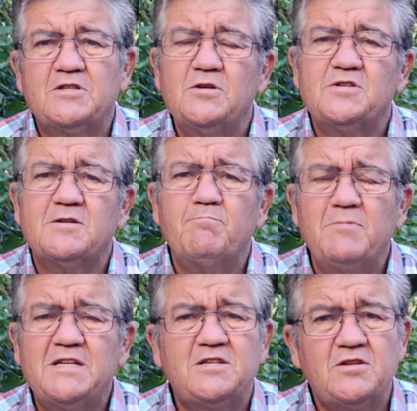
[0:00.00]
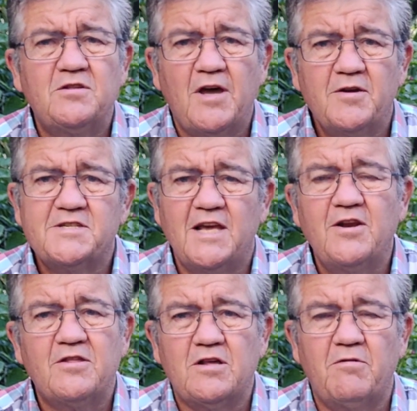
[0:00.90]
to submit to those
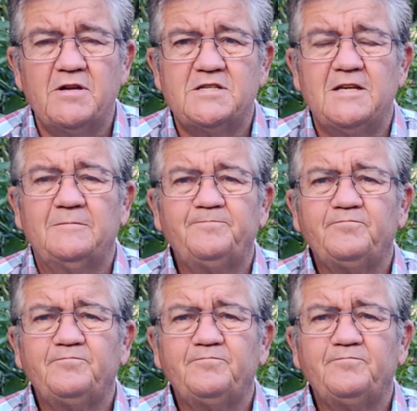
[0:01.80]
in authority.